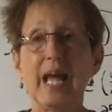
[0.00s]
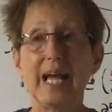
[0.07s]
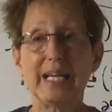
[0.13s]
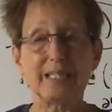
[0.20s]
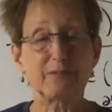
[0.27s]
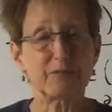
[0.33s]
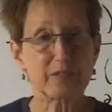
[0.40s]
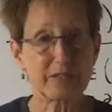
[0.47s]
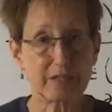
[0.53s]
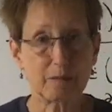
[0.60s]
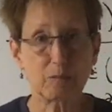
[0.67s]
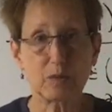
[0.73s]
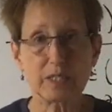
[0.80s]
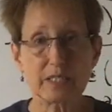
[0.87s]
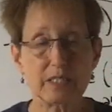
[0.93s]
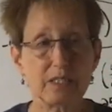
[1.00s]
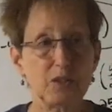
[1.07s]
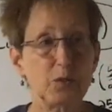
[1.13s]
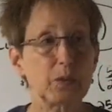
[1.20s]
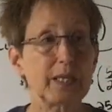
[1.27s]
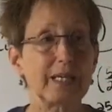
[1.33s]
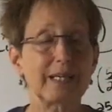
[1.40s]
And if for some reason
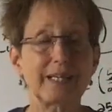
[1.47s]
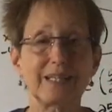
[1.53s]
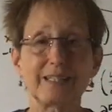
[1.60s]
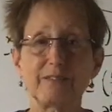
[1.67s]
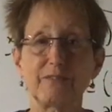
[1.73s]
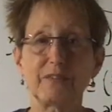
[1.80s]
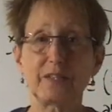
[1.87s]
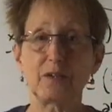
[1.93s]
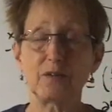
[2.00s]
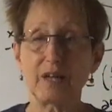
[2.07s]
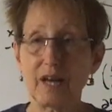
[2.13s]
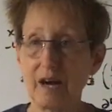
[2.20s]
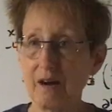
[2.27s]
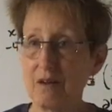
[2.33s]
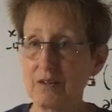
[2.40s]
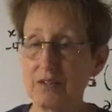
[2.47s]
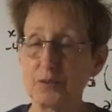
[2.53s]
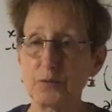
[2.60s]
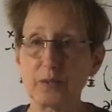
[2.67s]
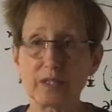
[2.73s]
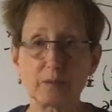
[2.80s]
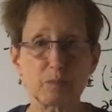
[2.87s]
you can't get it figured out
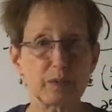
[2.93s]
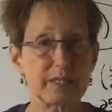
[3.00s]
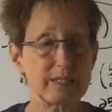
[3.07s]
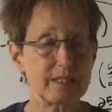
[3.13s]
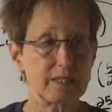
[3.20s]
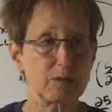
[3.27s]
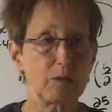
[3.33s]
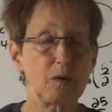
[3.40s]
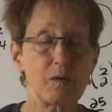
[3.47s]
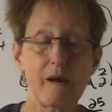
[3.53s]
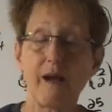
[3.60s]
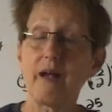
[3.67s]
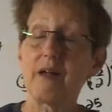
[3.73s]
and you end up with a 0,